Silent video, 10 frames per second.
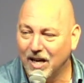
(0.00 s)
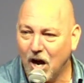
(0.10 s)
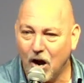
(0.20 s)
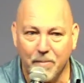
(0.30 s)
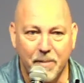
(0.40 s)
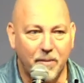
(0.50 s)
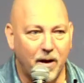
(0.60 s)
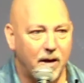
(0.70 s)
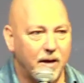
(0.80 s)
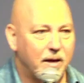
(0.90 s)
I
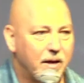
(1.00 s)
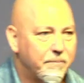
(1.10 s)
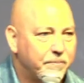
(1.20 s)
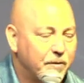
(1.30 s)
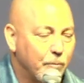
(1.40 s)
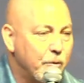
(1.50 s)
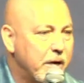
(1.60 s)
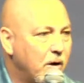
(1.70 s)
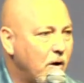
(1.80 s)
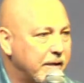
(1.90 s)
remember
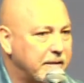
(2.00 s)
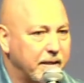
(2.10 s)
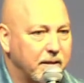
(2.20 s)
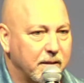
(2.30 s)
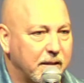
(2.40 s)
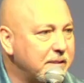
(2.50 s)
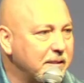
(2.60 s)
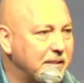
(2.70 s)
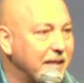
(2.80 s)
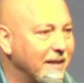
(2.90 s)
realizing this
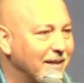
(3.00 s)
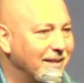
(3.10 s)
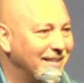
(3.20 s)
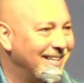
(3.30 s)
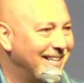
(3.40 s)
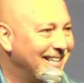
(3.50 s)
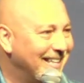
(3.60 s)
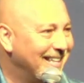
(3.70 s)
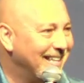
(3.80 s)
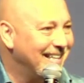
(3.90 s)
is it.
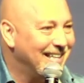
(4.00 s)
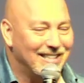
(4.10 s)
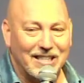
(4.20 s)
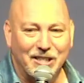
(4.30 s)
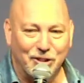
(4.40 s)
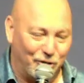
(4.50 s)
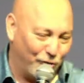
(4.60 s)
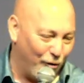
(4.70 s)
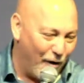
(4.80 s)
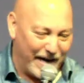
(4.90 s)
This is
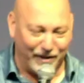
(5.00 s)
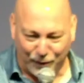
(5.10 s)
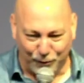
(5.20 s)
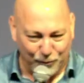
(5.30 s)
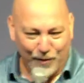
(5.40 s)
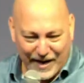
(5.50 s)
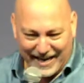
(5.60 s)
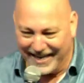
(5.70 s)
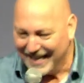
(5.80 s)
strike three,